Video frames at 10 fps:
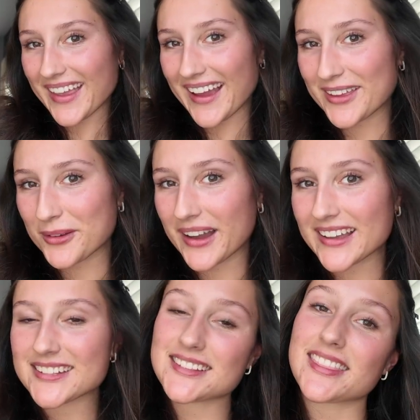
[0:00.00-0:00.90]
Hi you
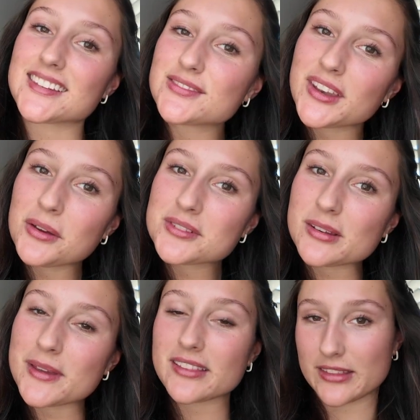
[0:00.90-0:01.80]
guys, this video is
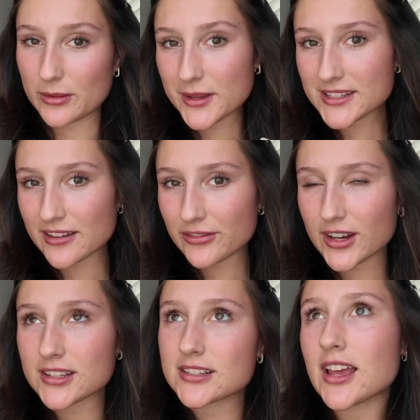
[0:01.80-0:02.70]
going to be a little bit
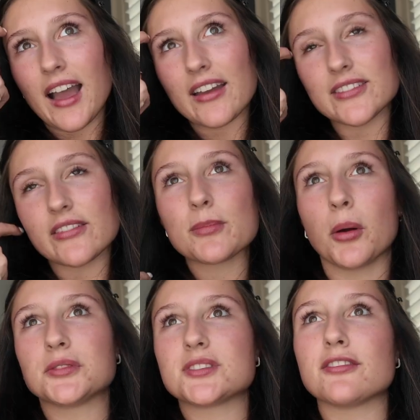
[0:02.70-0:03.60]
different. I've never
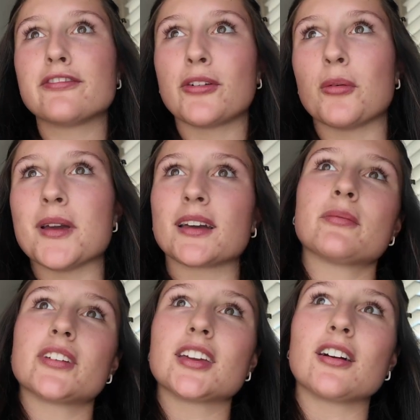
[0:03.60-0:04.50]
posted a full
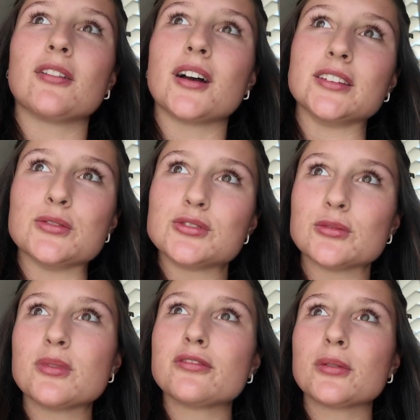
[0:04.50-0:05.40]
makeup video on
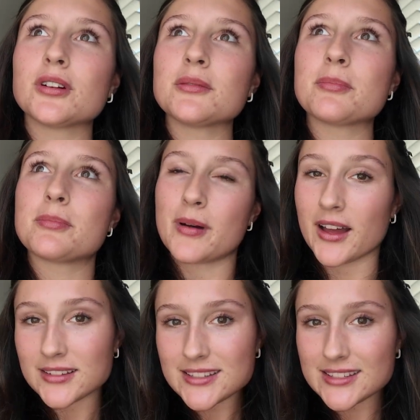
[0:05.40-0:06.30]
YouTube before,
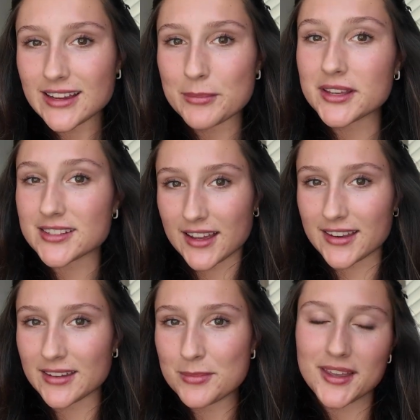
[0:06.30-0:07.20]
but I'm
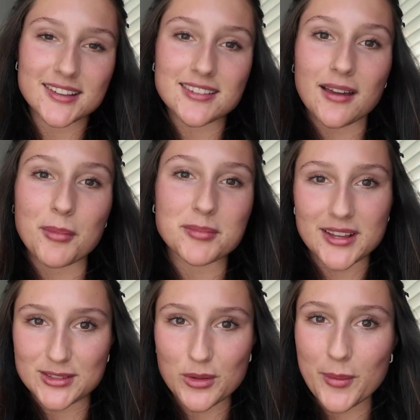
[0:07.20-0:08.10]
excited because I'm
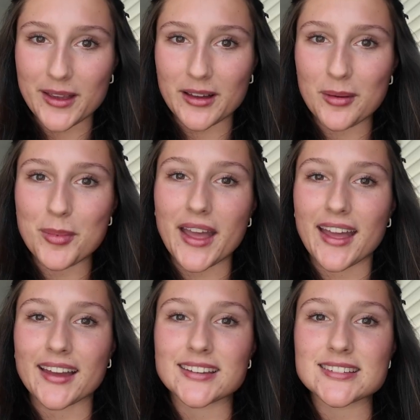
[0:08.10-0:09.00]
obsessed with makeup
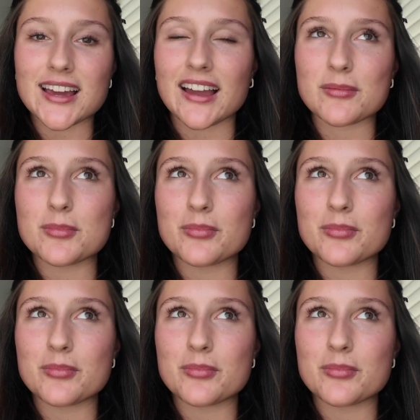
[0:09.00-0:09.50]
and I've